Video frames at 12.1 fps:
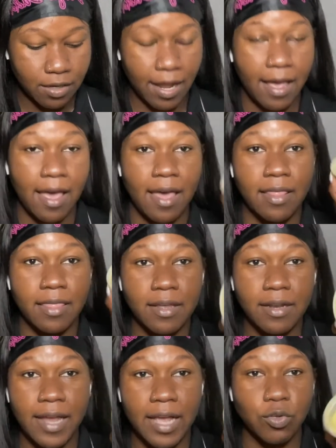add
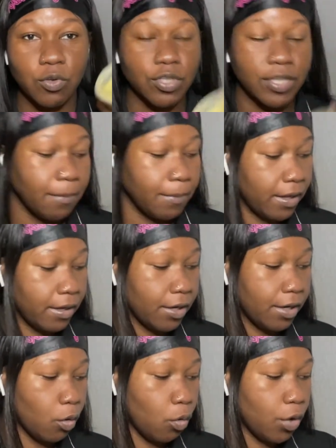the natural shea
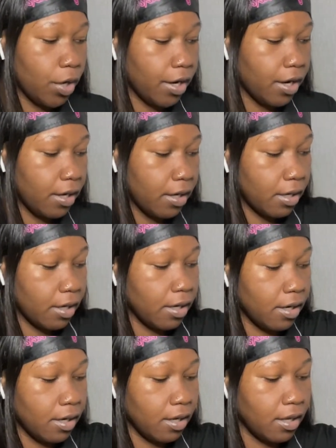butter or
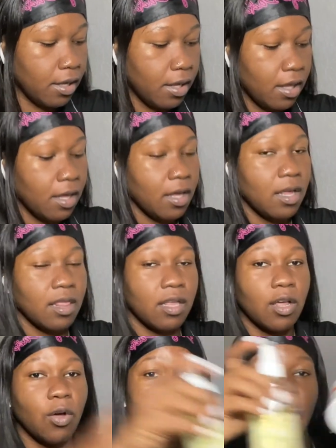the
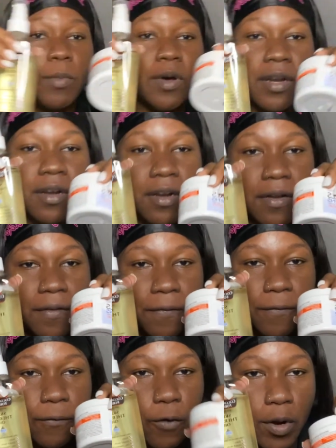cocoa butter
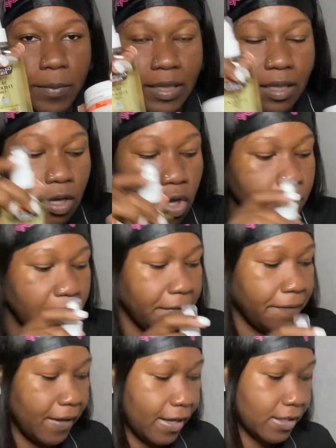formula on my
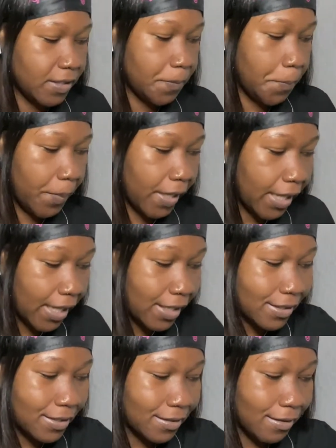face.
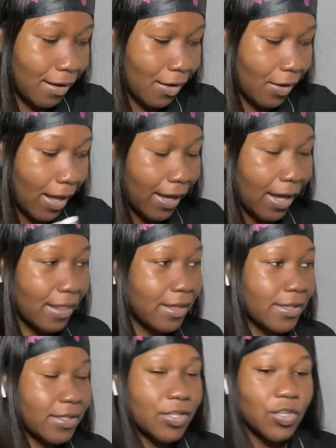But y'all, I got
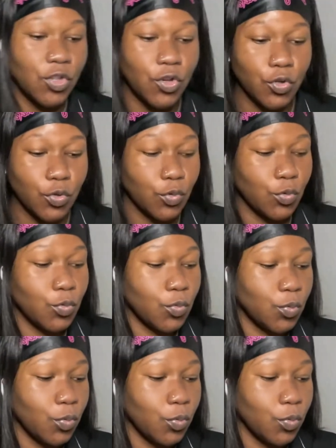this new